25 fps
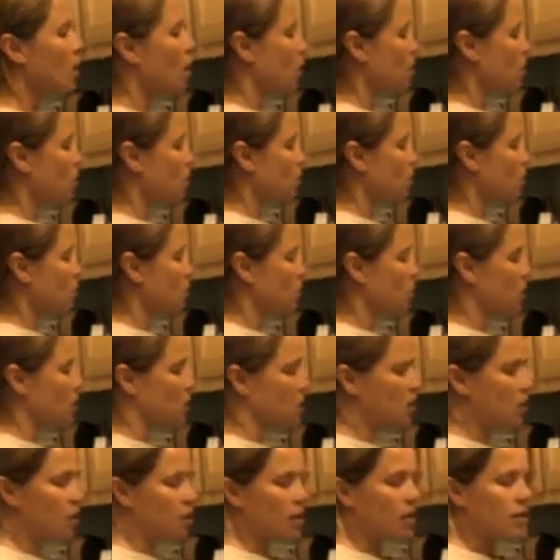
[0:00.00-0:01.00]
Also, one of
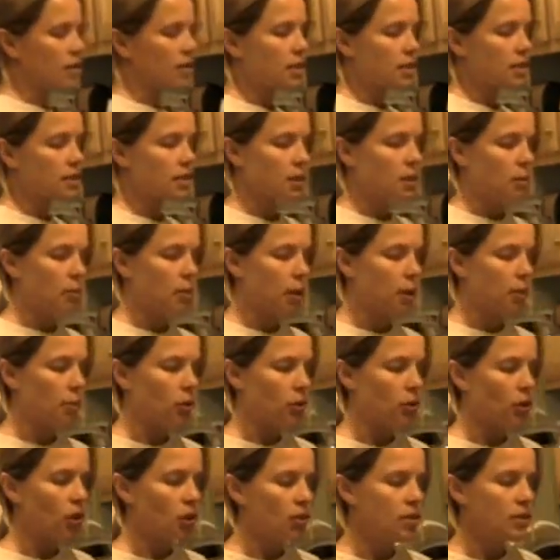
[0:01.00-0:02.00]
the things that some people
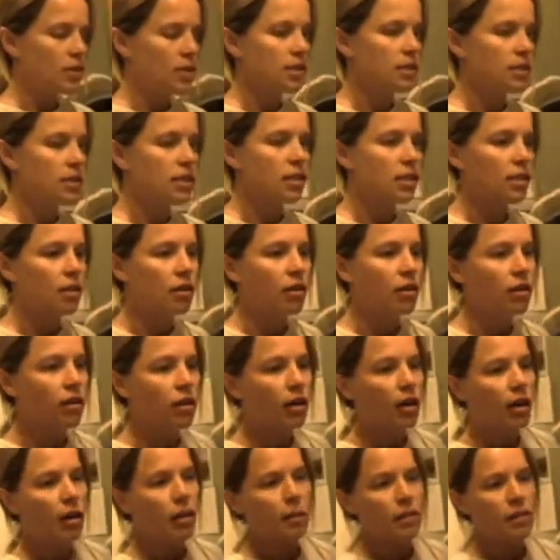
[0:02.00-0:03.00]
use in their
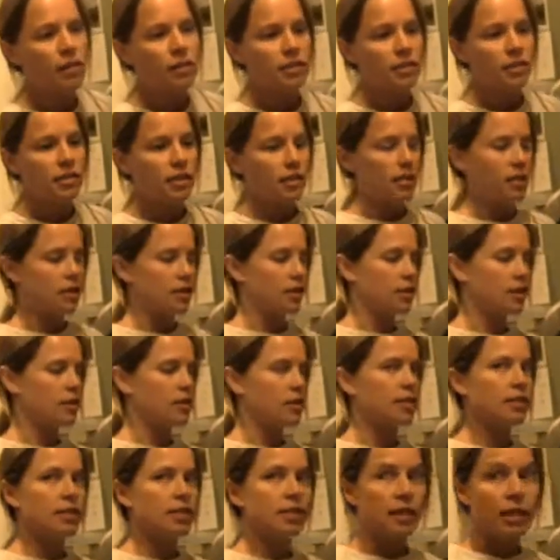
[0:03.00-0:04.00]
hummus
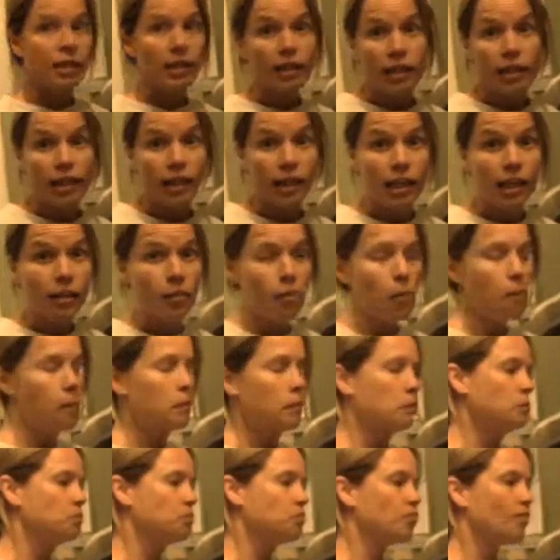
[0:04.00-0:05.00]
is tahini.
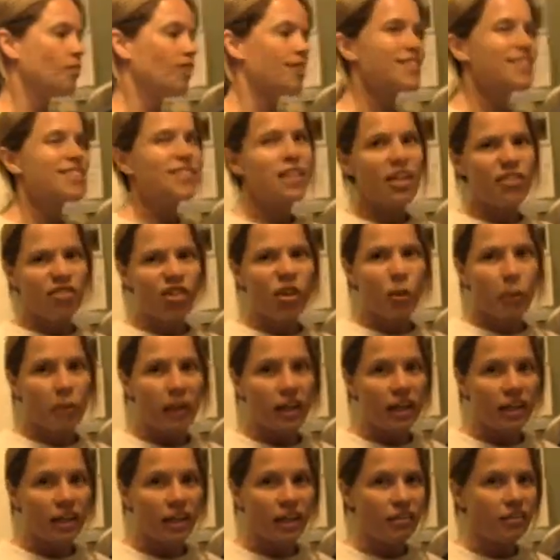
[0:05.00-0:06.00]
Save your
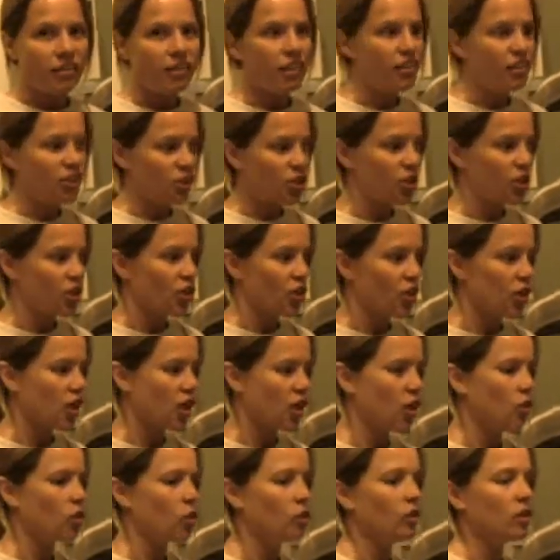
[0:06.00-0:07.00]
money and do your
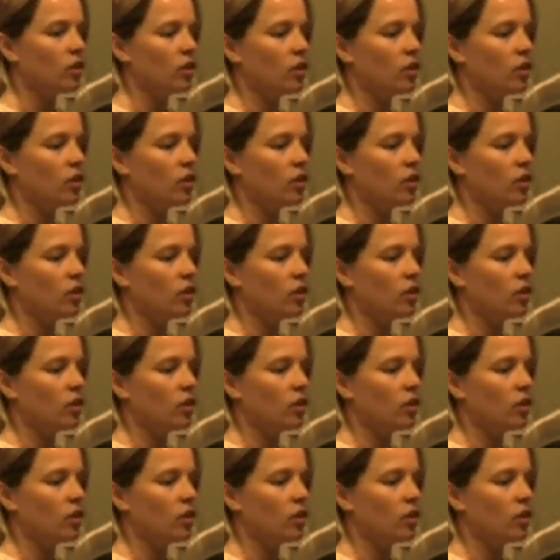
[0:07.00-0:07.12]
own.